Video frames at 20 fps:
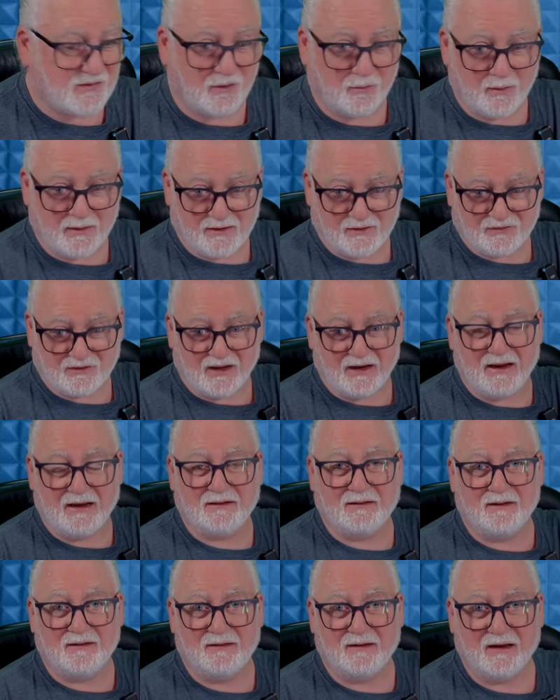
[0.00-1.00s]
when it's
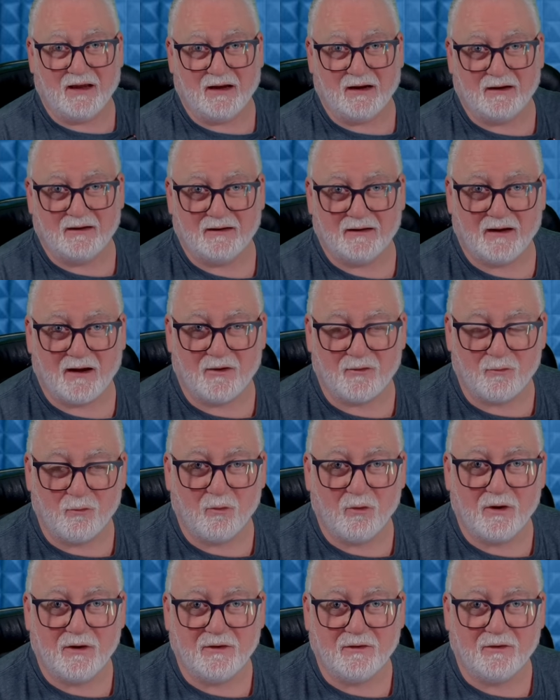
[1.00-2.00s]
connected to a
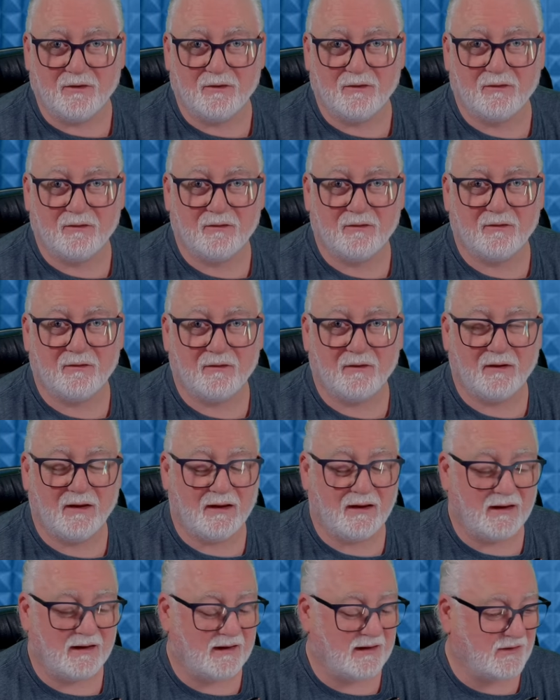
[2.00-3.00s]
Roland
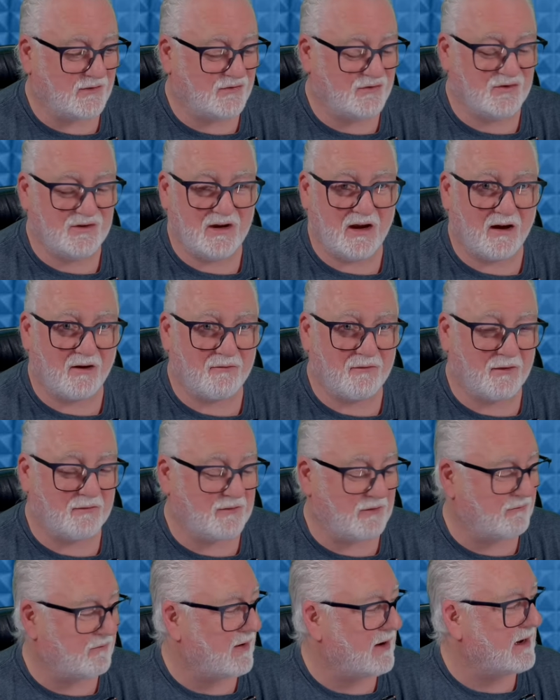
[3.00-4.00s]

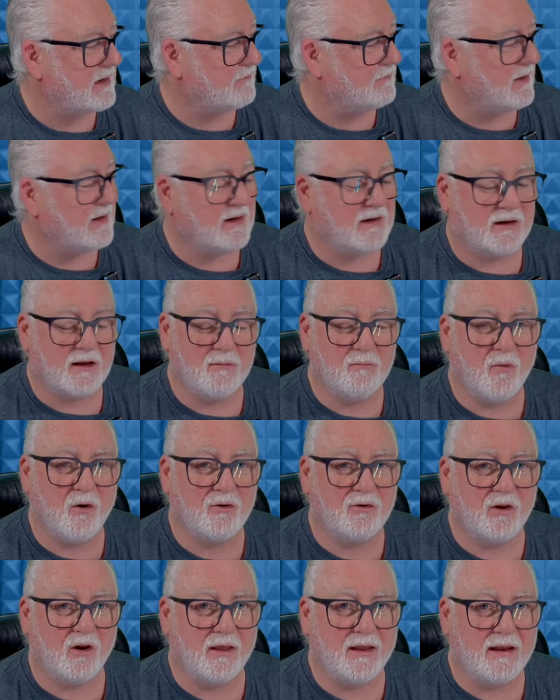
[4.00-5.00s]
GR55, can
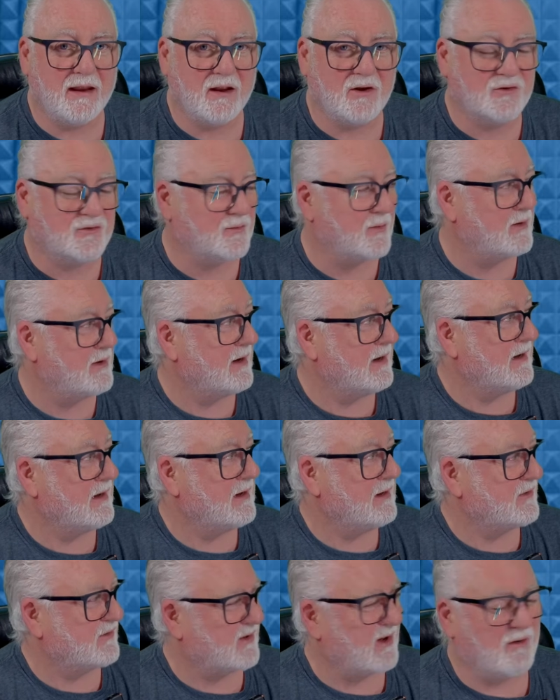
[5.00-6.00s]
model any instrument.
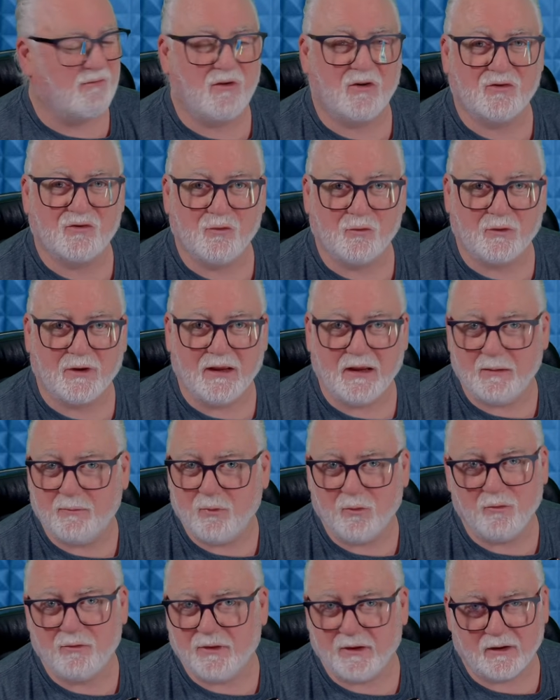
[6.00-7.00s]
It's got a virtual
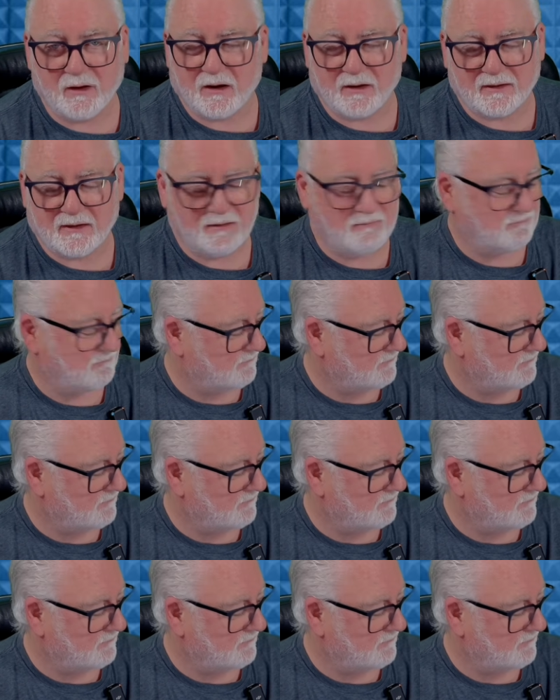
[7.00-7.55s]
capo that I can